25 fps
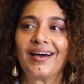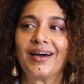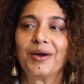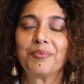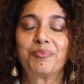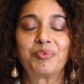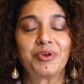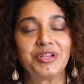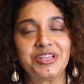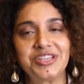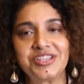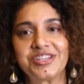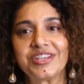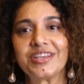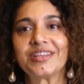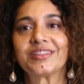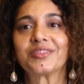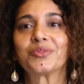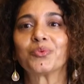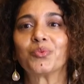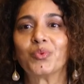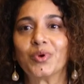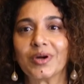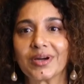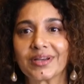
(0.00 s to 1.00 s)
appreciate
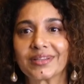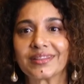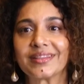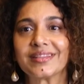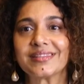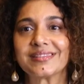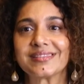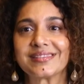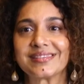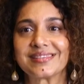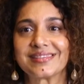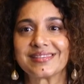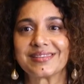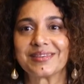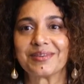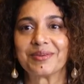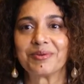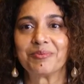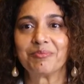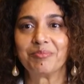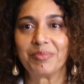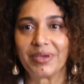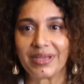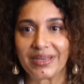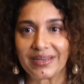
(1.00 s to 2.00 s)
the work that's
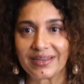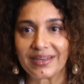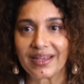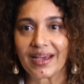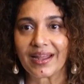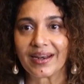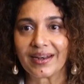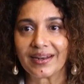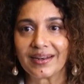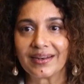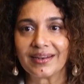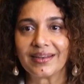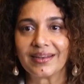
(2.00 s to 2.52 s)
being done.